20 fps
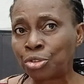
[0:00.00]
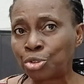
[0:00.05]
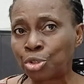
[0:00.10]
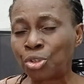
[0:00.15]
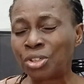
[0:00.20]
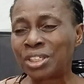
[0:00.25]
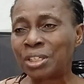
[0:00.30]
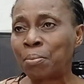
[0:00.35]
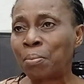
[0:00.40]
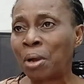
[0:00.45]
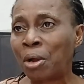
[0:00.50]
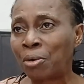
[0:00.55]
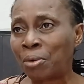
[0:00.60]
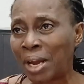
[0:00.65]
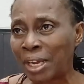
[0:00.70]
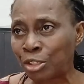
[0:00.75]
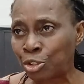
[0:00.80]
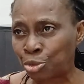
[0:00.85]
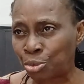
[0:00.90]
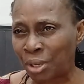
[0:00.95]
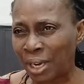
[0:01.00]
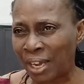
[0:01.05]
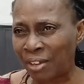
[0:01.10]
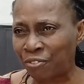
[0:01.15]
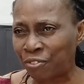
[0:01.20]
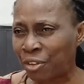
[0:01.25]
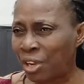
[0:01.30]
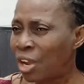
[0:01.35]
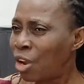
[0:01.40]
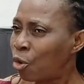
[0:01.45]
talks about right to life,
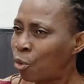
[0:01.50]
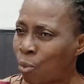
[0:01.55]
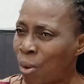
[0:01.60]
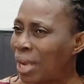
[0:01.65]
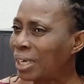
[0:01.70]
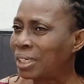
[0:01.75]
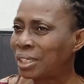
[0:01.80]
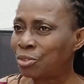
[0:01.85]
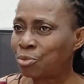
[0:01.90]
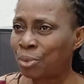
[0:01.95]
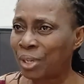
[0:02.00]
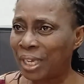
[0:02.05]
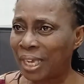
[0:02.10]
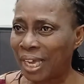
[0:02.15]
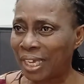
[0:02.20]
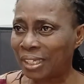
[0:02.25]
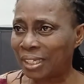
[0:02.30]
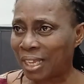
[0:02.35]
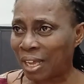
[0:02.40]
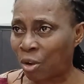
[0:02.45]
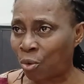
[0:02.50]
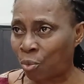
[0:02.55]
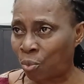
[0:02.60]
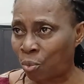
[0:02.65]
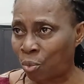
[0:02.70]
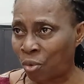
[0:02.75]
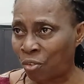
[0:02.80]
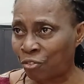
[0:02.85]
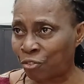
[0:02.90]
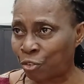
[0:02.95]
where did we get that
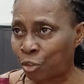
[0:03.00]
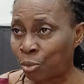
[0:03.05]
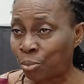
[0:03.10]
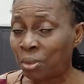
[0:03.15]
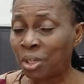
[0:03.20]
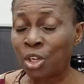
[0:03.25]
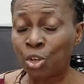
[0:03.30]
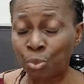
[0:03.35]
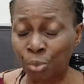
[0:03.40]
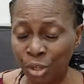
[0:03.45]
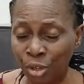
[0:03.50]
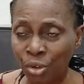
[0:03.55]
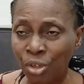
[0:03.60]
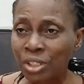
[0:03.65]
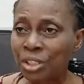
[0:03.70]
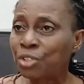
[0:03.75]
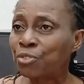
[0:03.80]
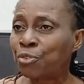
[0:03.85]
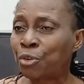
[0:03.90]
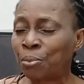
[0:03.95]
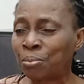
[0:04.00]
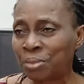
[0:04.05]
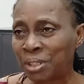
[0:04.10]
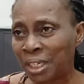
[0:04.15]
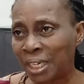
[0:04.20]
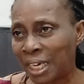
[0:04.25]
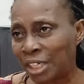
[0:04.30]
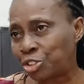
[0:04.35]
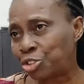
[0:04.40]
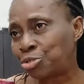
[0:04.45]
one from? Because it's from the
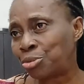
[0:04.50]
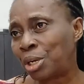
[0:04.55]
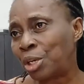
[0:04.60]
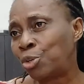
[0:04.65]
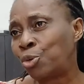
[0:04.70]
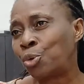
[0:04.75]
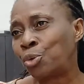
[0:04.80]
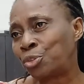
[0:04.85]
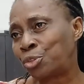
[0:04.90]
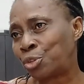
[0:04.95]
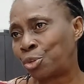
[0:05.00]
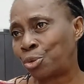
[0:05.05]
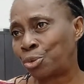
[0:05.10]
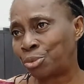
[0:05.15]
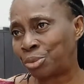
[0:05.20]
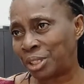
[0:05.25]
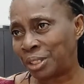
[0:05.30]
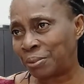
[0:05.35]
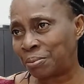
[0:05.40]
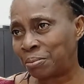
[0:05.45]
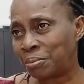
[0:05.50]
natural law theory.